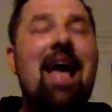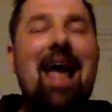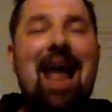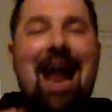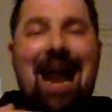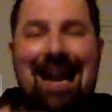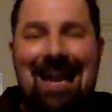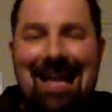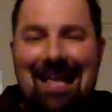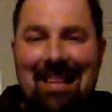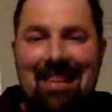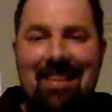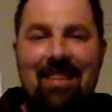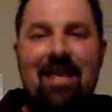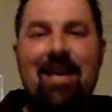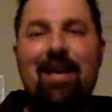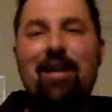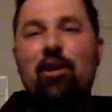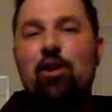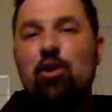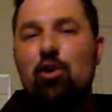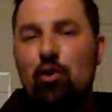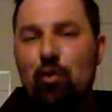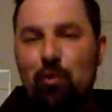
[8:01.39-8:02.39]

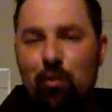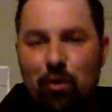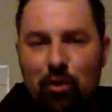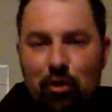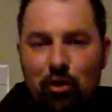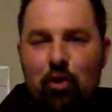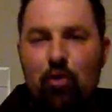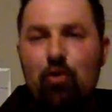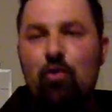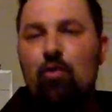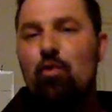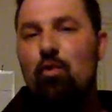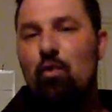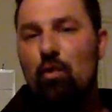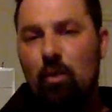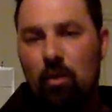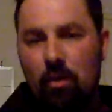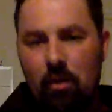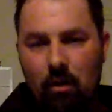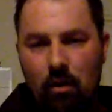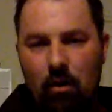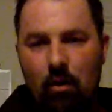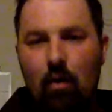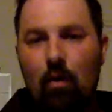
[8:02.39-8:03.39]
Anything you do
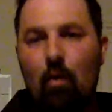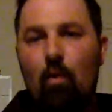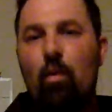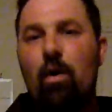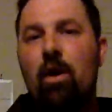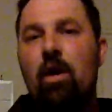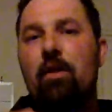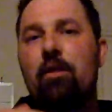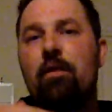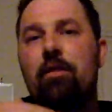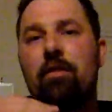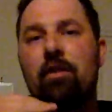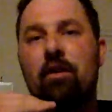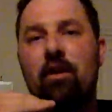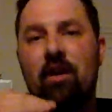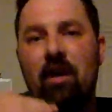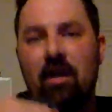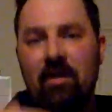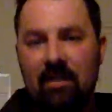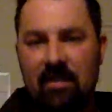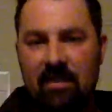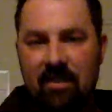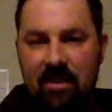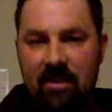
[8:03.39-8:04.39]
with
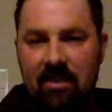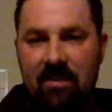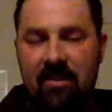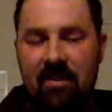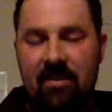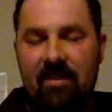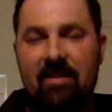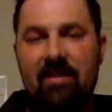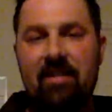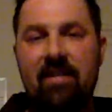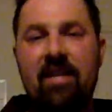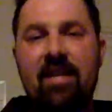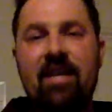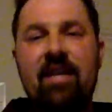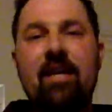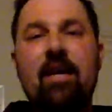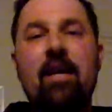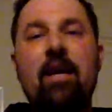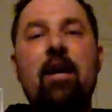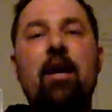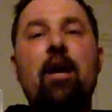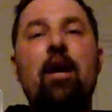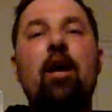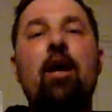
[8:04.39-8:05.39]
consistency,
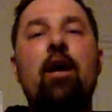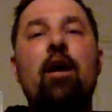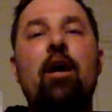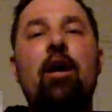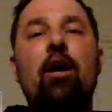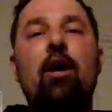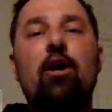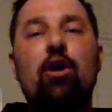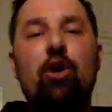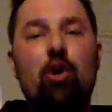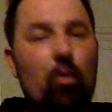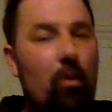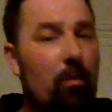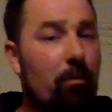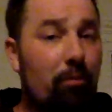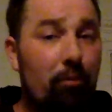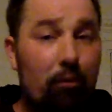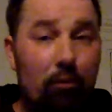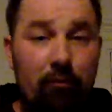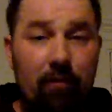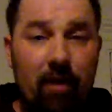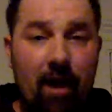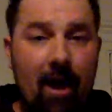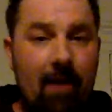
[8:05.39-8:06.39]
you
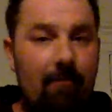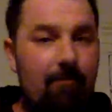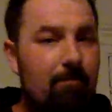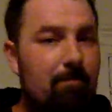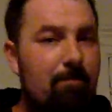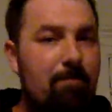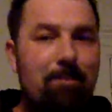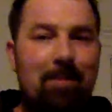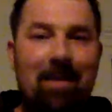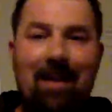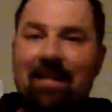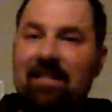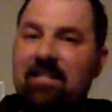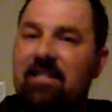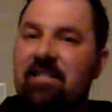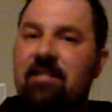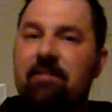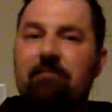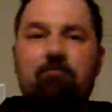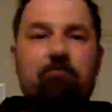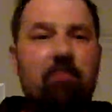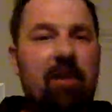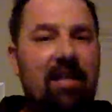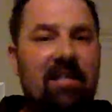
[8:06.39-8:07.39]
improve at.
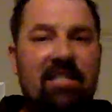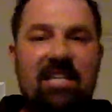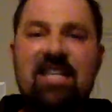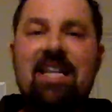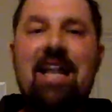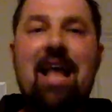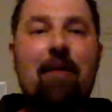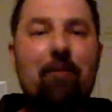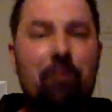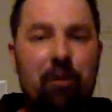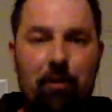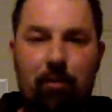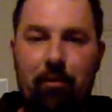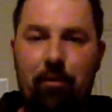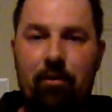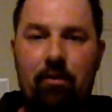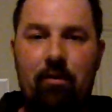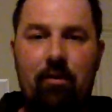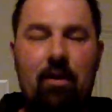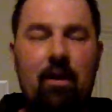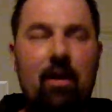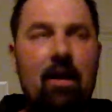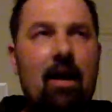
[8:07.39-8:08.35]
It's inevitable.